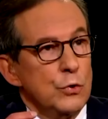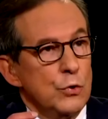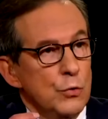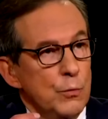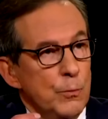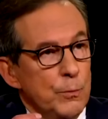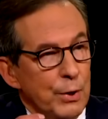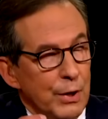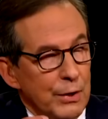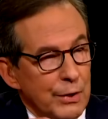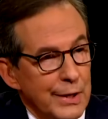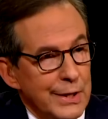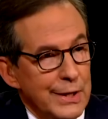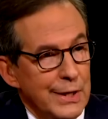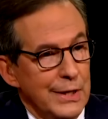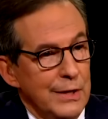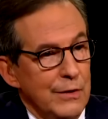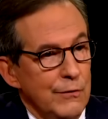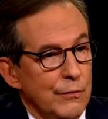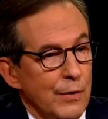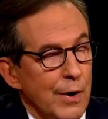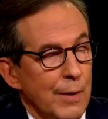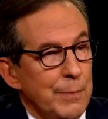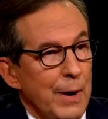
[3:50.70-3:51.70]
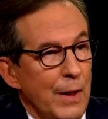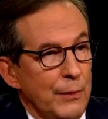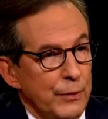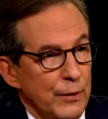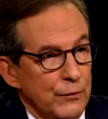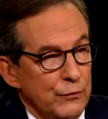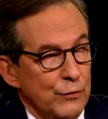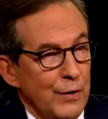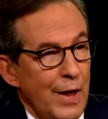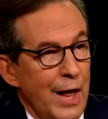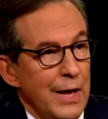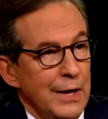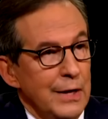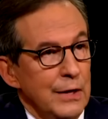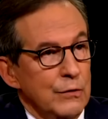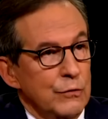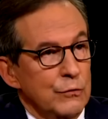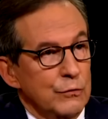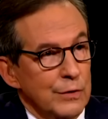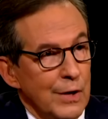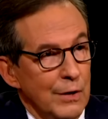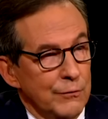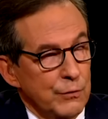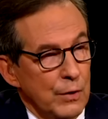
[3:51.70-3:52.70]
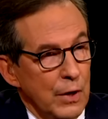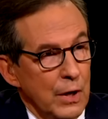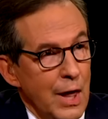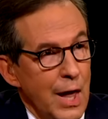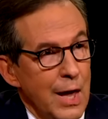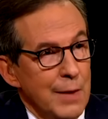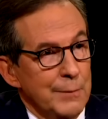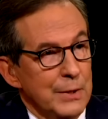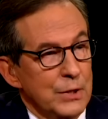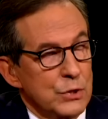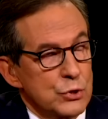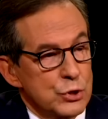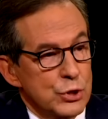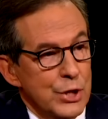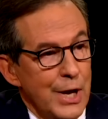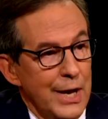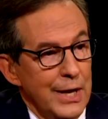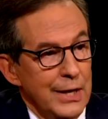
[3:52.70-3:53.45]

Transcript: Do you believe about the science of climate